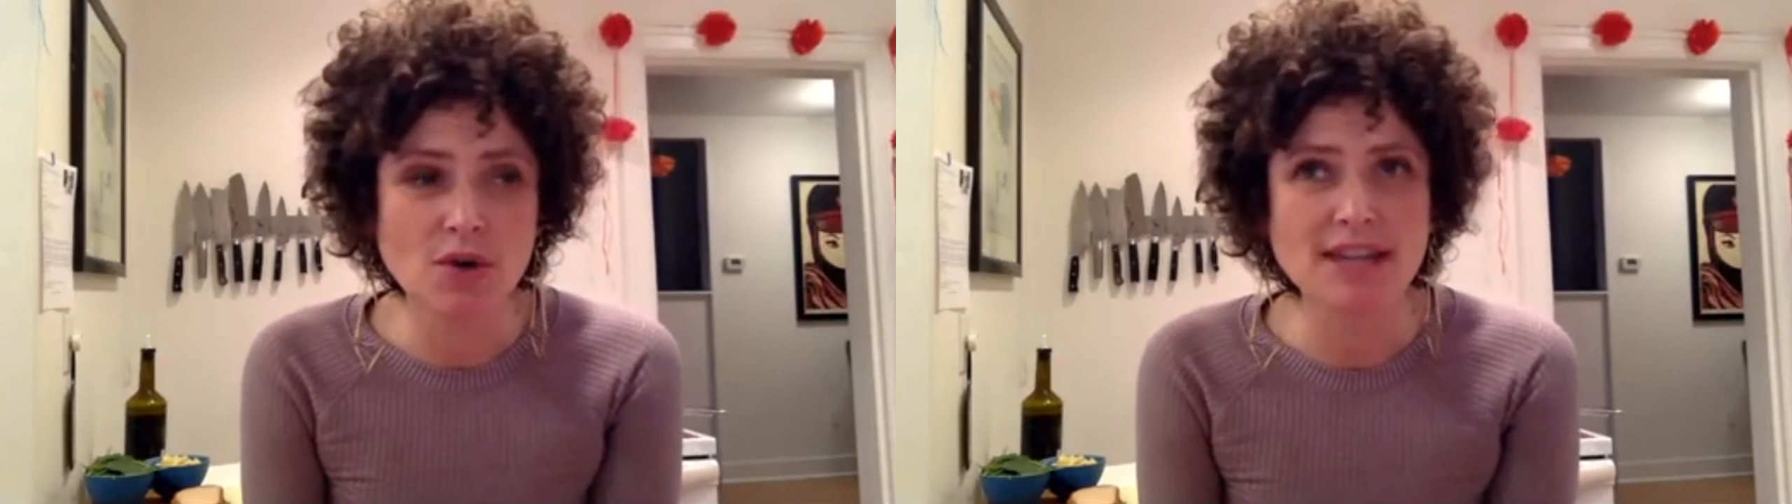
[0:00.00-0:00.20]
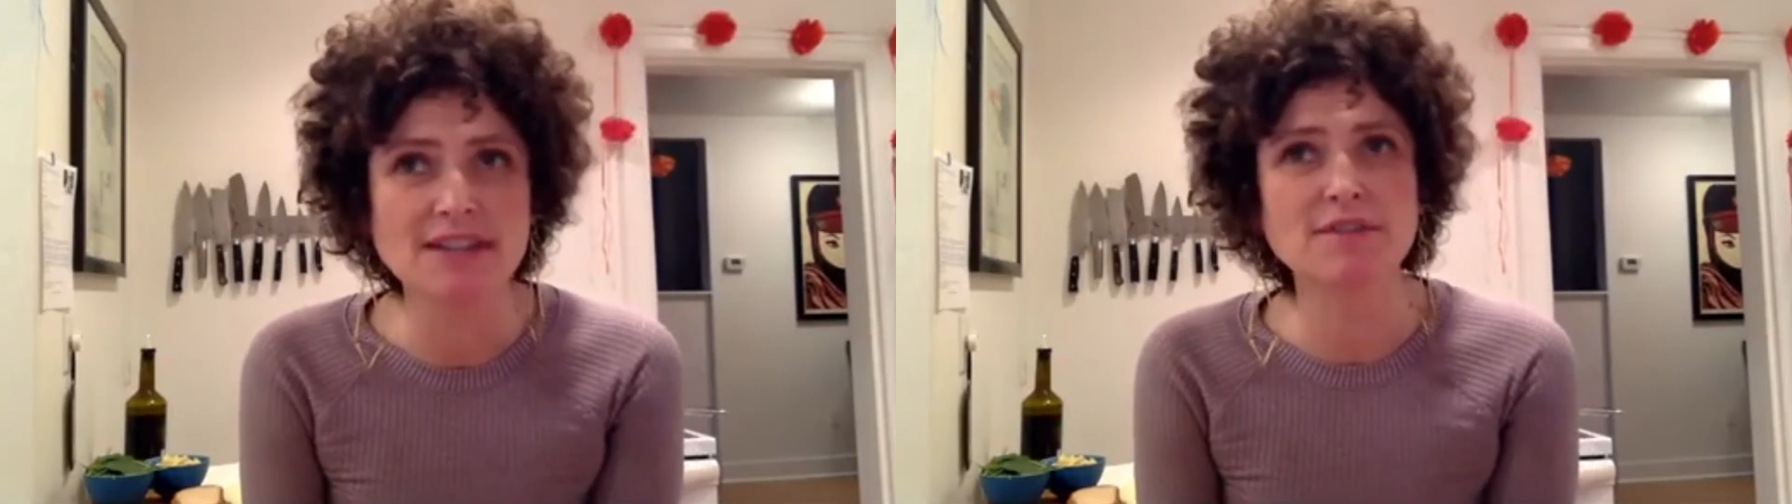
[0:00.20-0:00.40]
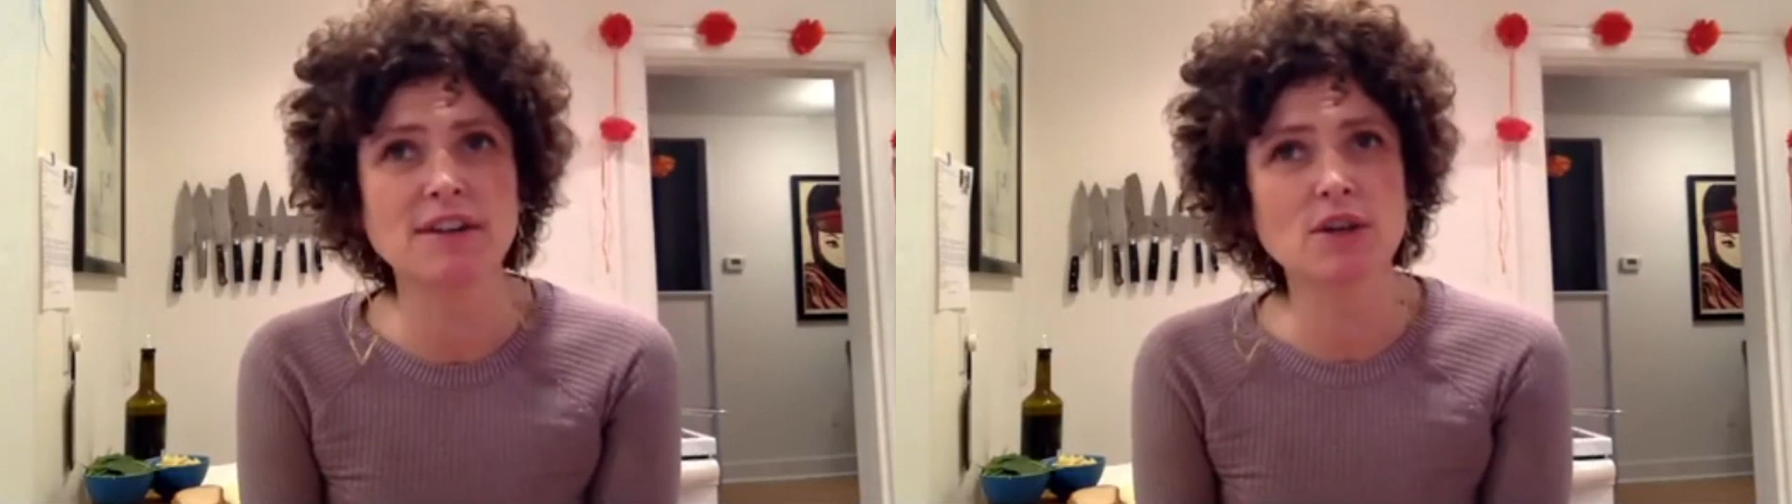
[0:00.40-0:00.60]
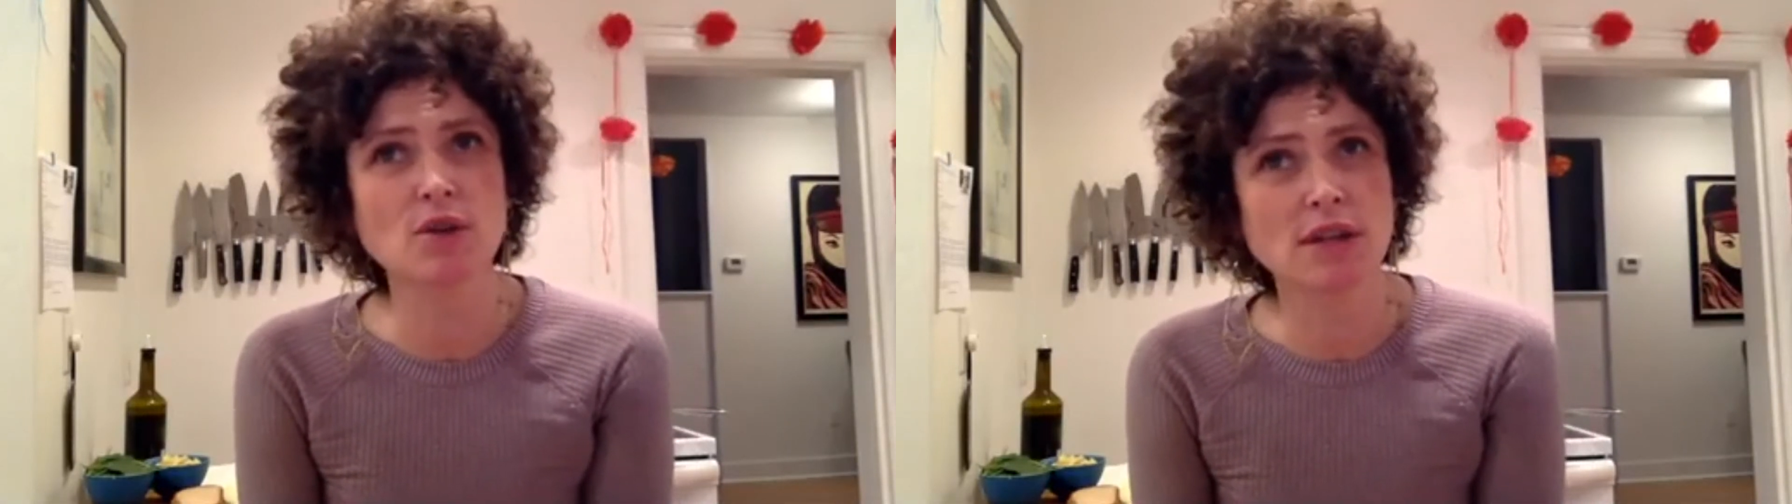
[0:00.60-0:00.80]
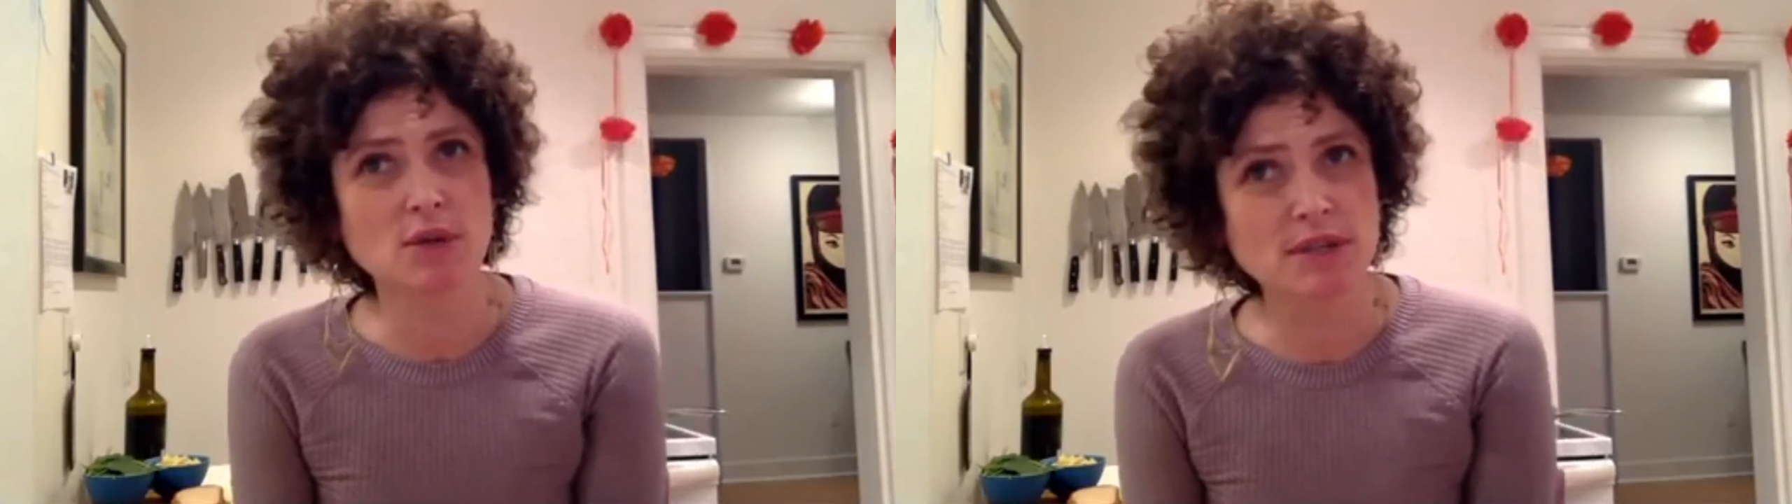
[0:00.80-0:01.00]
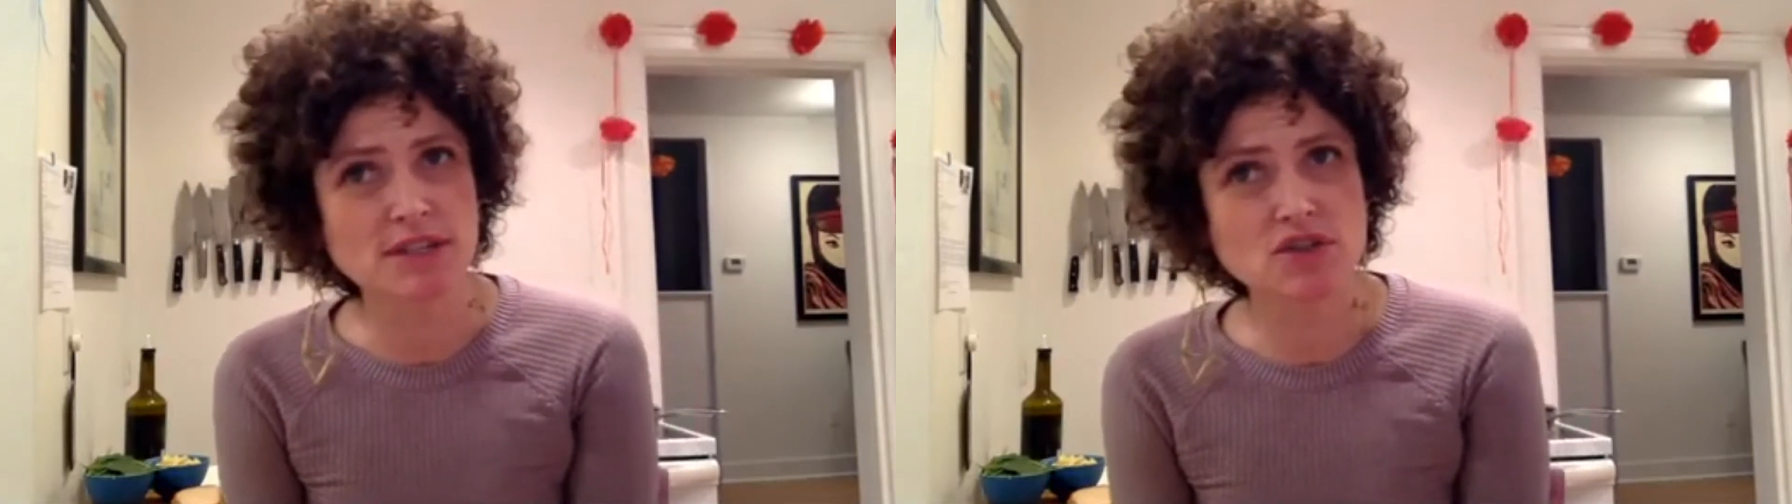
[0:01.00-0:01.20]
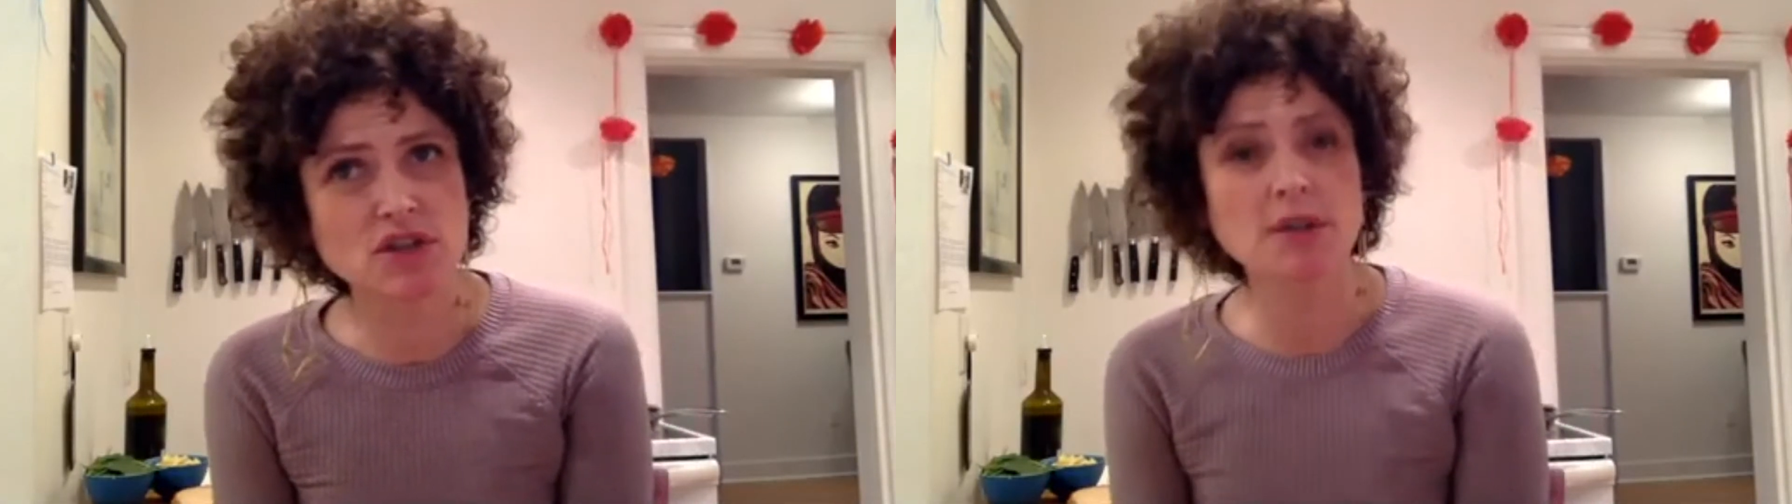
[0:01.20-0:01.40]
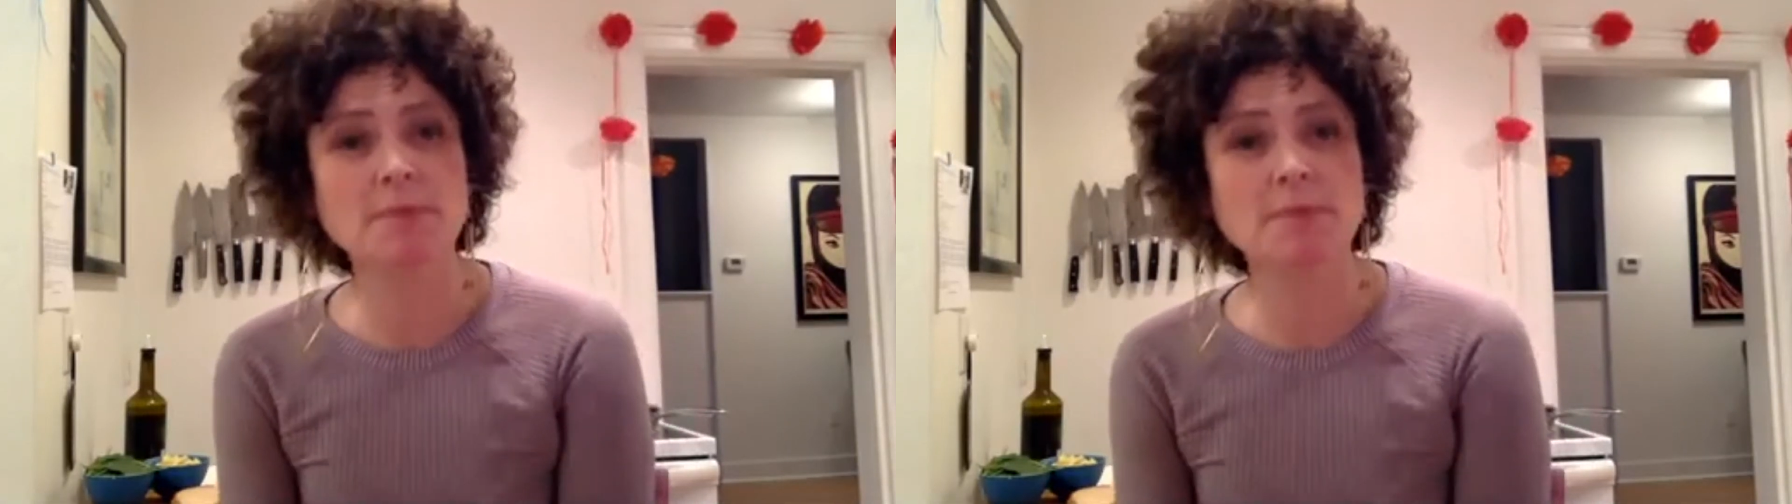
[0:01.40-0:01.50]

I didn't find a whole lot of research on it,